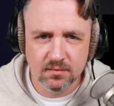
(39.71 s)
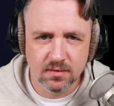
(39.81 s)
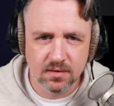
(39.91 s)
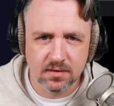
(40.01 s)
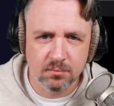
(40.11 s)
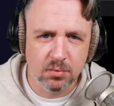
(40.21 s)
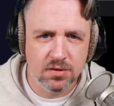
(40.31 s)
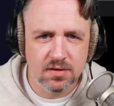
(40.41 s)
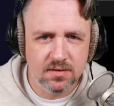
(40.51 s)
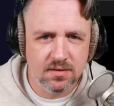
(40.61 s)

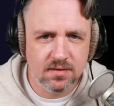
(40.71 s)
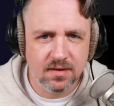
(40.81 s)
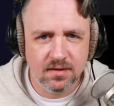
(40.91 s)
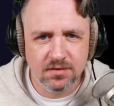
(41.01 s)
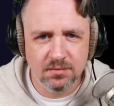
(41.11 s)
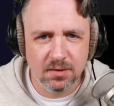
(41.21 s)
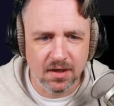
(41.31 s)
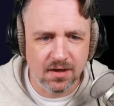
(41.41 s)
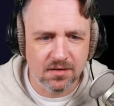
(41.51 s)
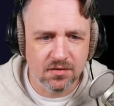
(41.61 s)
Octopuses? Should be
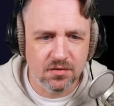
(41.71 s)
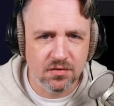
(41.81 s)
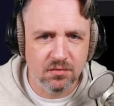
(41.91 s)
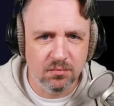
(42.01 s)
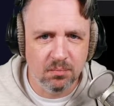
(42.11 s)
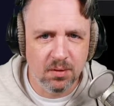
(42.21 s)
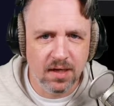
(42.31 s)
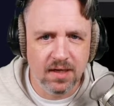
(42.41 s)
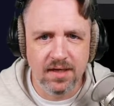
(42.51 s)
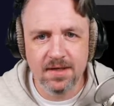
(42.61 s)

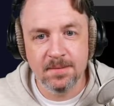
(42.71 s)
octopi, I